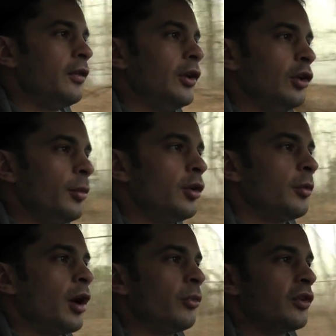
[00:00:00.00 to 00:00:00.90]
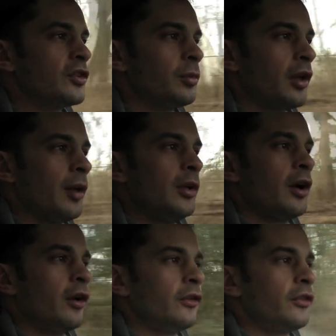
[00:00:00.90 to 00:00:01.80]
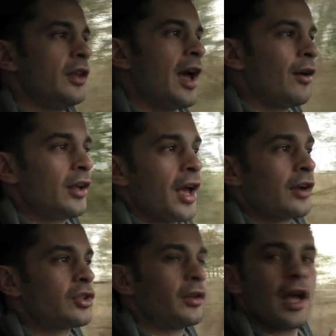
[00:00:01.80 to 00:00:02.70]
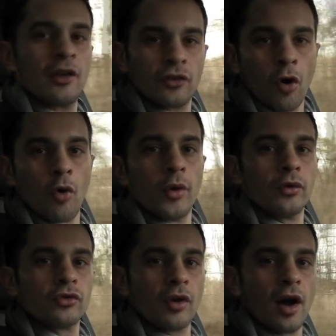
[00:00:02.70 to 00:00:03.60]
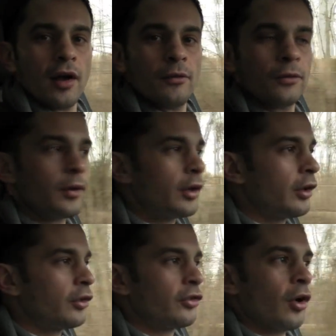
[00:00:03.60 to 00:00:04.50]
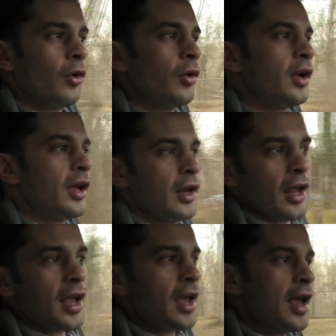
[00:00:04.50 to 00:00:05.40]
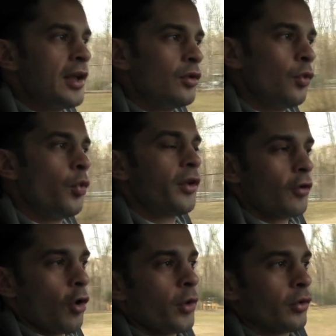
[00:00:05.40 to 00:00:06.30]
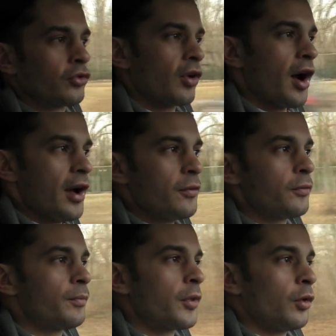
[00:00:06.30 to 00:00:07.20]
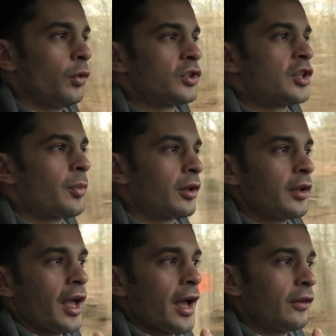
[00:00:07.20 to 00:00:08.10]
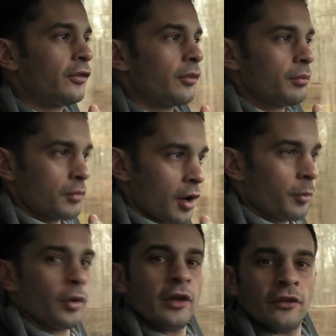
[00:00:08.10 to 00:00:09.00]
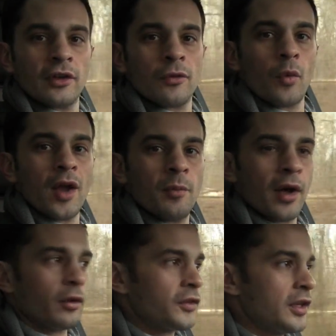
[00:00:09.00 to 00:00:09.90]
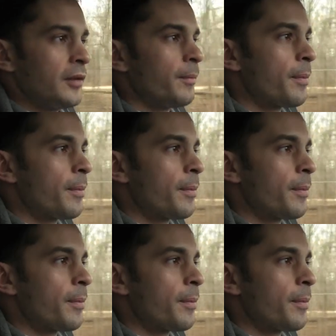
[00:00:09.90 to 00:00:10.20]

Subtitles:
The aluminum comes into play because the Audi actually has all-wheel drive. So an A8 with all-wheel drive, which typically adds a pretty stiff weight penalty,